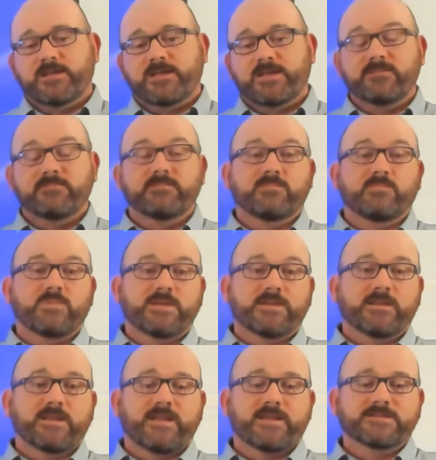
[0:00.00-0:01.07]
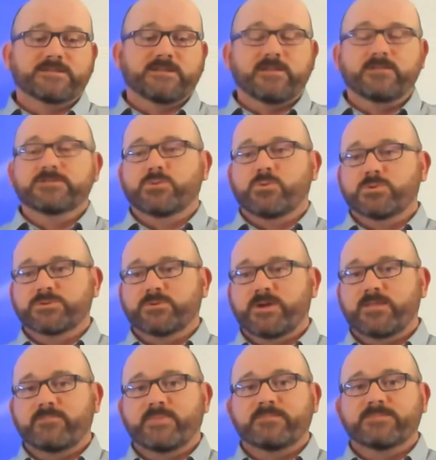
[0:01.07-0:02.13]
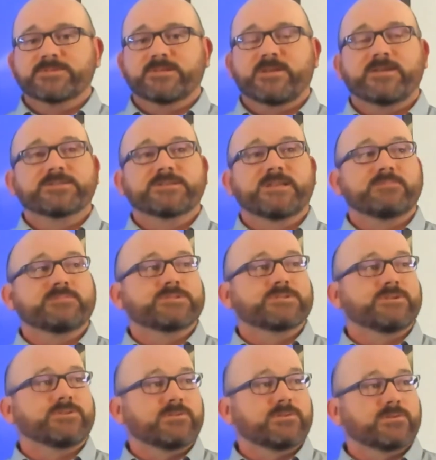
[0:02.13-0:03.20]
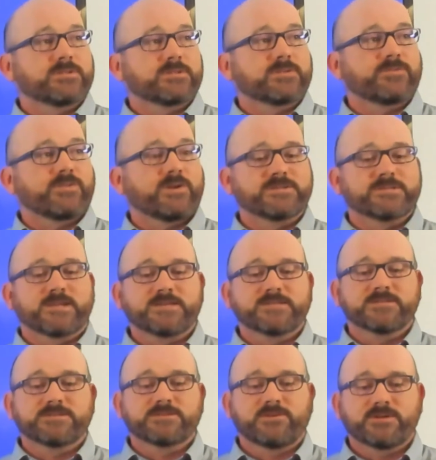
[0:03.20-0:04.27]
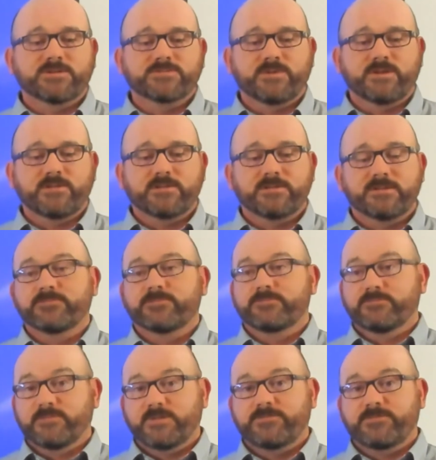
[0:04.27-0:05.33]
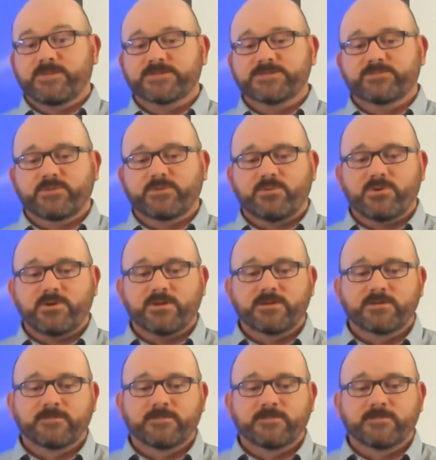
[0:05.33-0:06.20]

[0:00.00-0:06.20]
And we can actually talk to other members of our team to look at the flotation side as well if that's required.